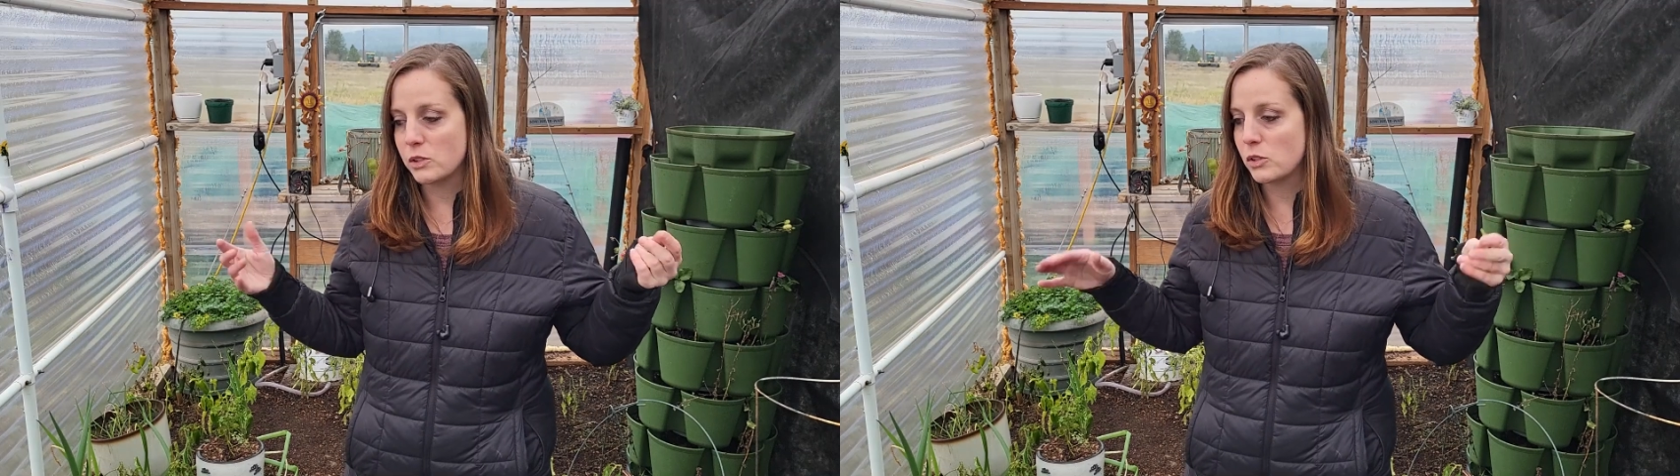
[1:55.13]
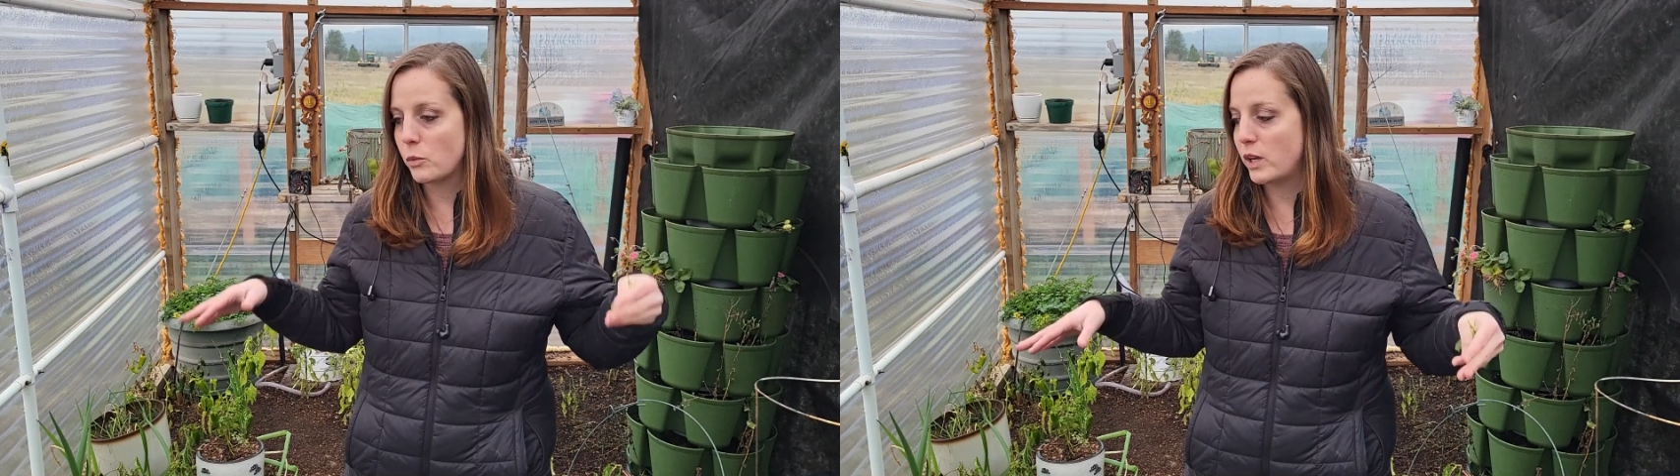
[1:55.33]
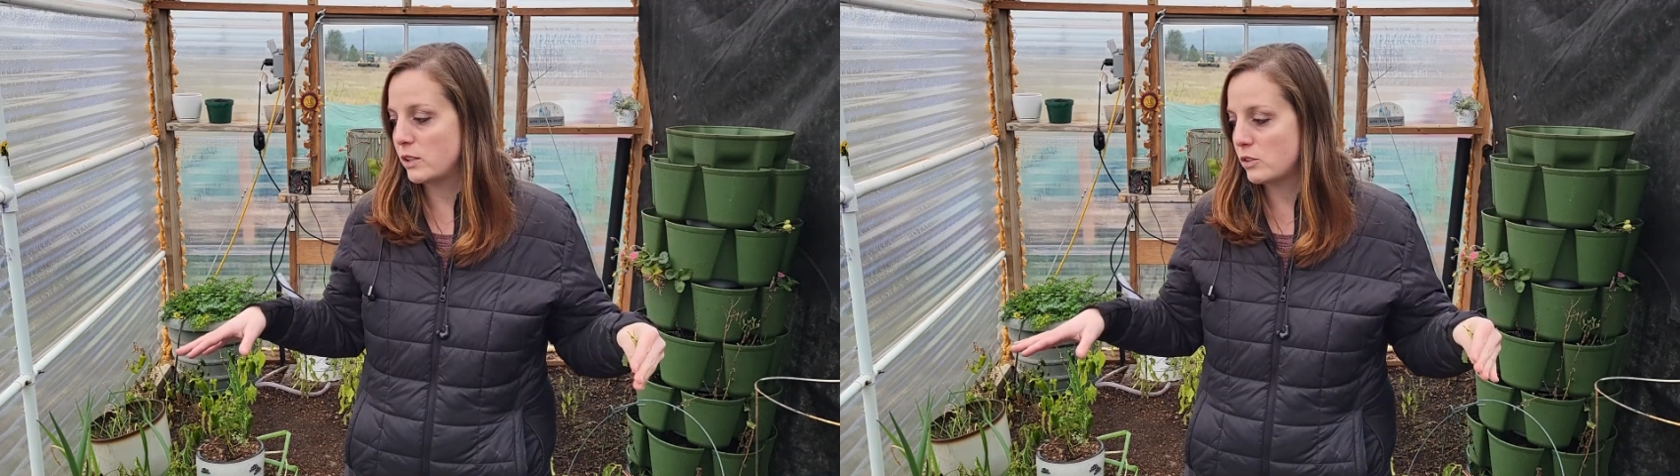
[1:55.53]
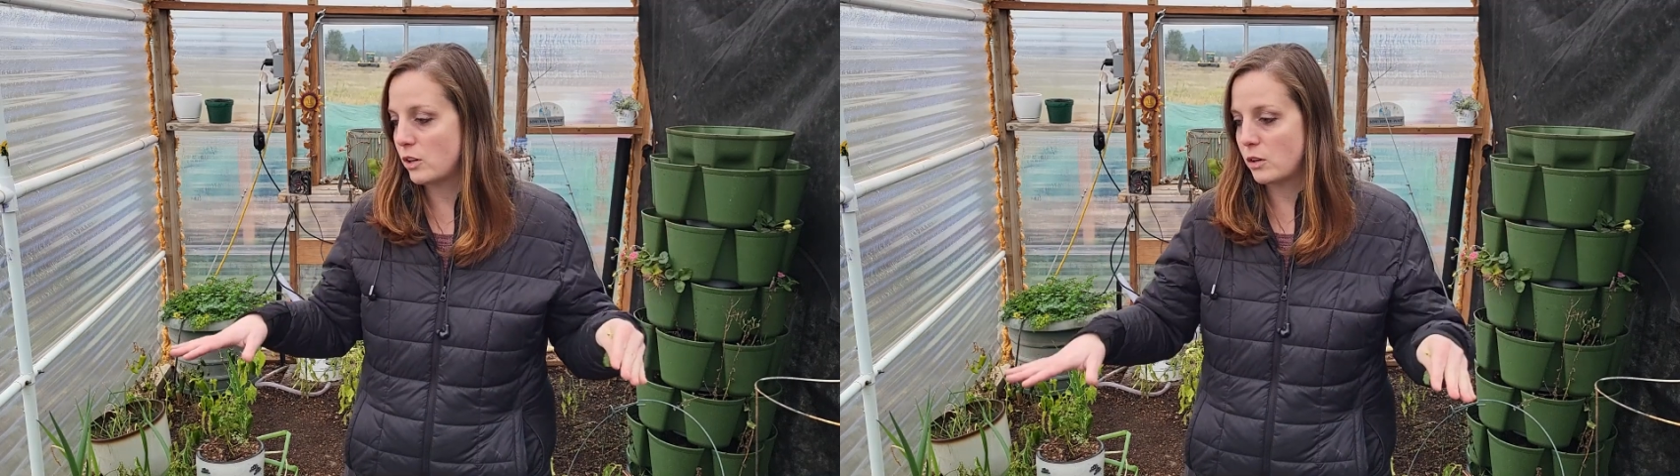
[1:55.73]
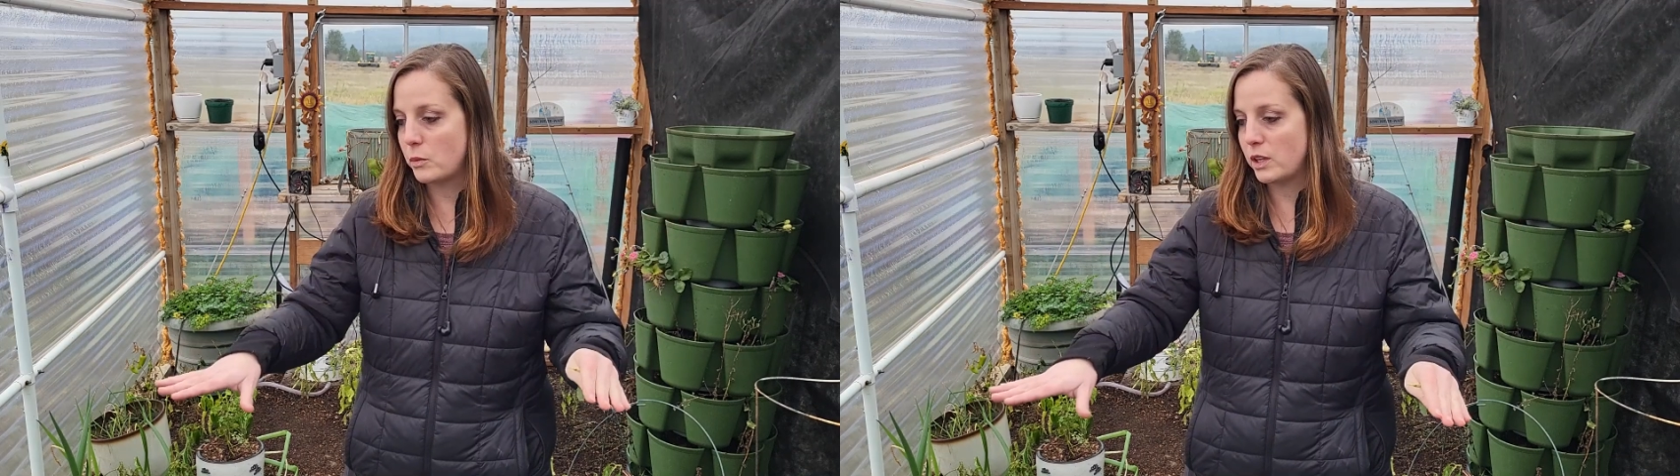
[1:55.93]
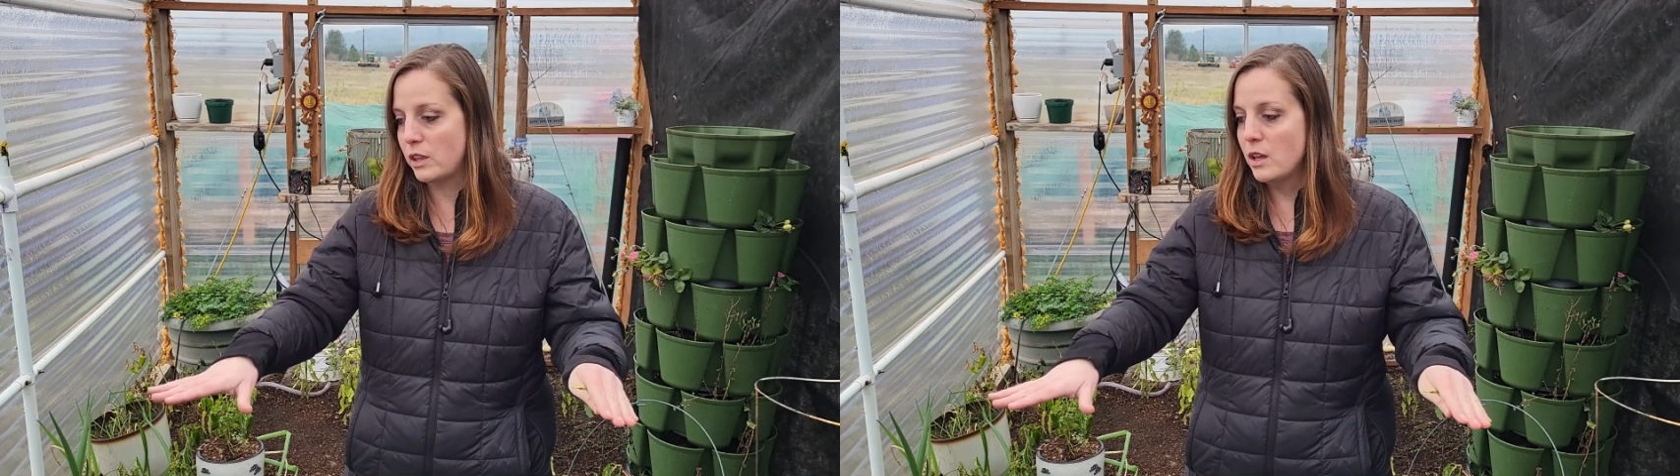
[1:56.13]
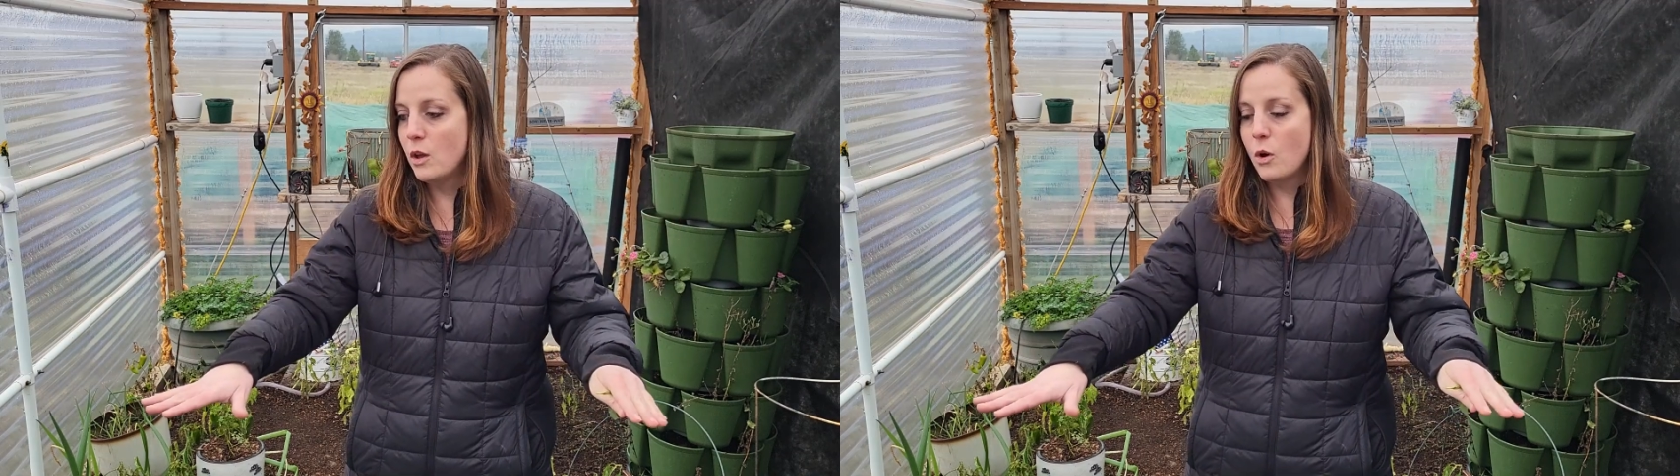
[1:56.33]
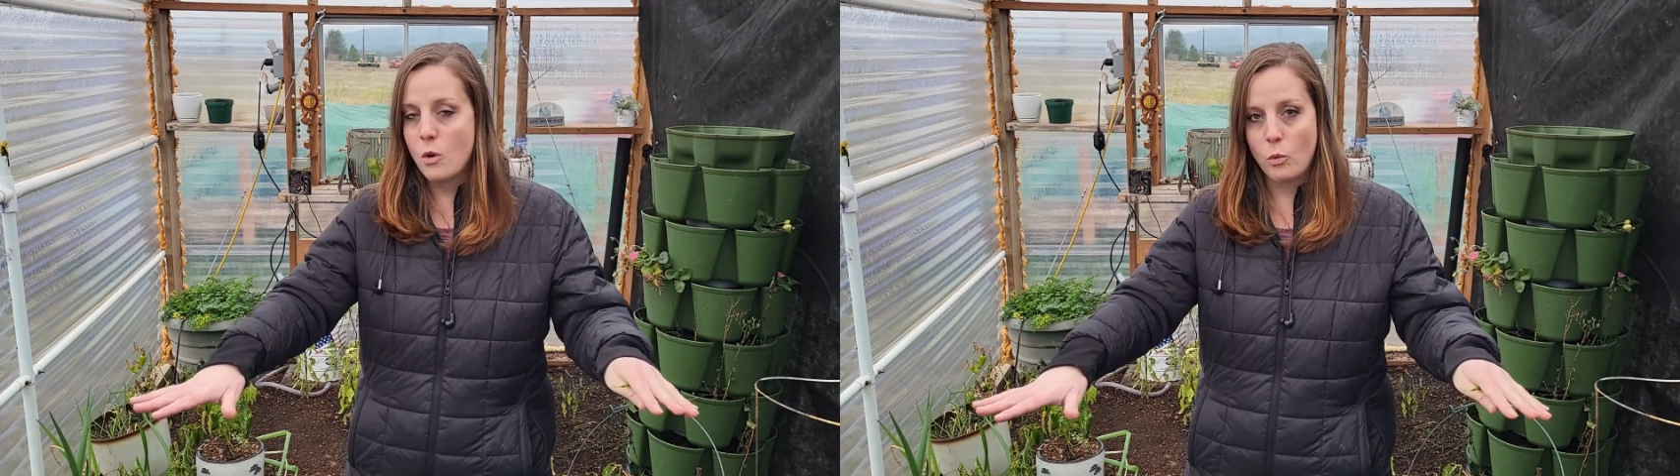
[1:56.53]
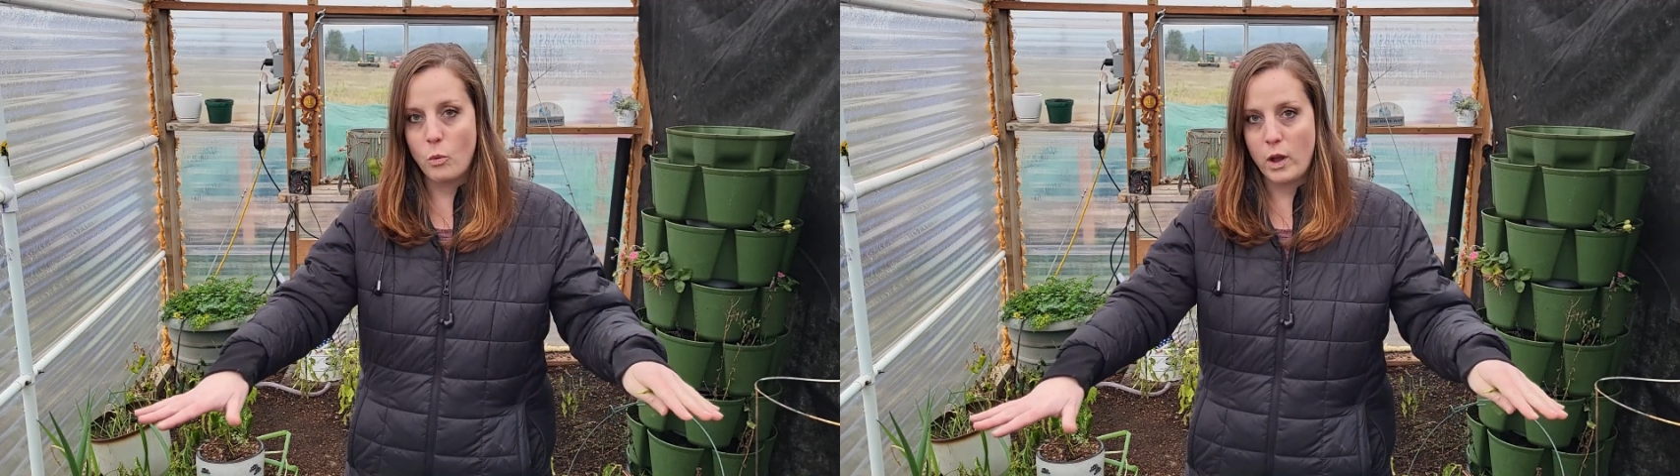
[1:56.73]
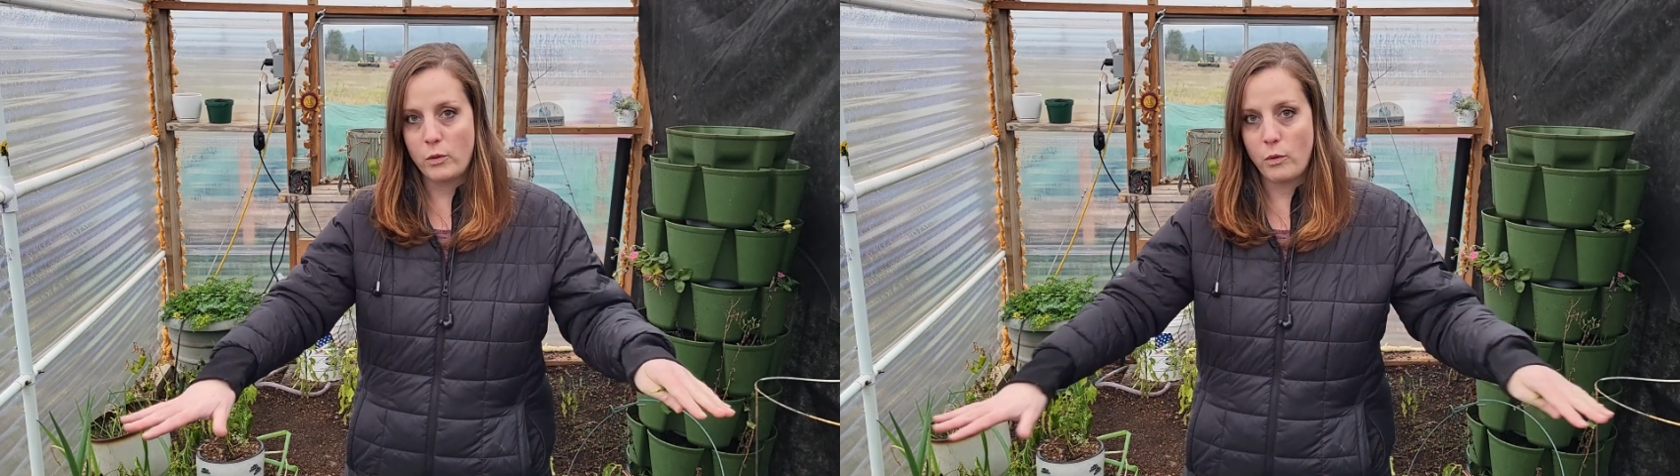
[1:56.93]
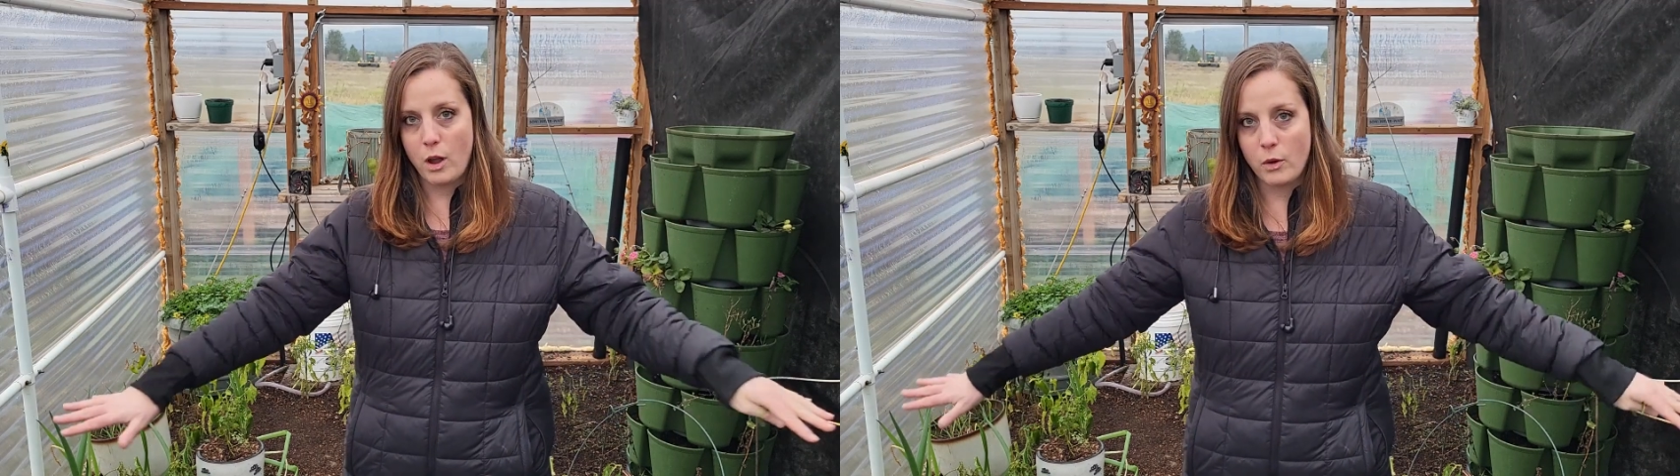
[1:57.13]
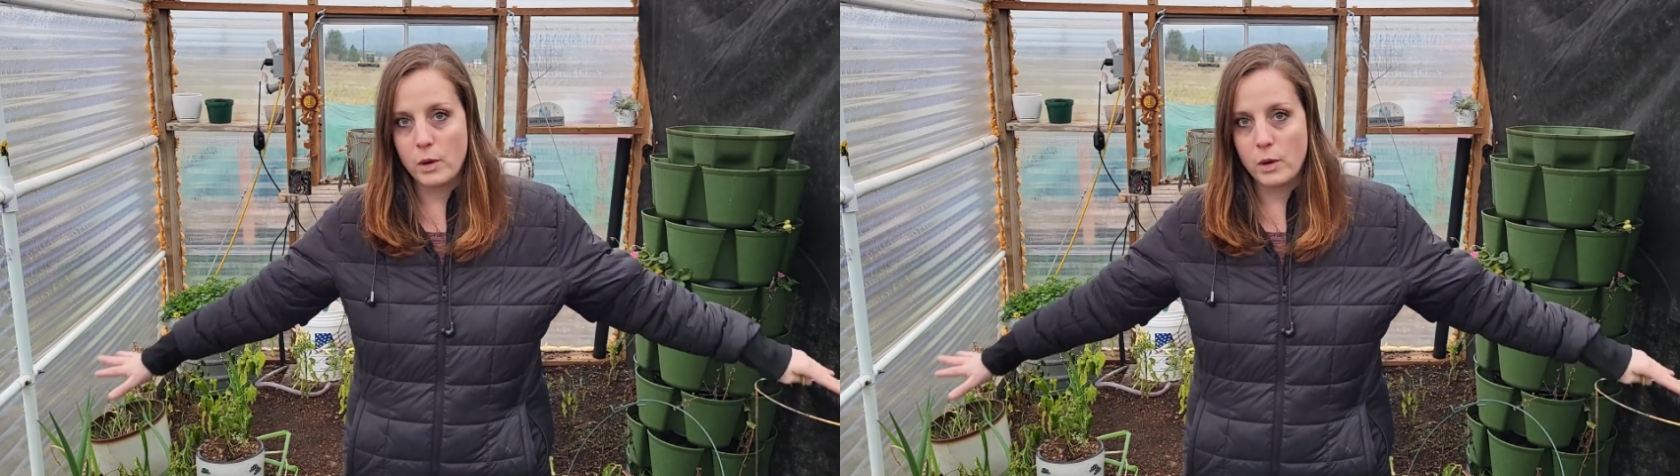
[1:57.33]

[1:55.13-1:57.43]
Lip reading: So we had started with 1 row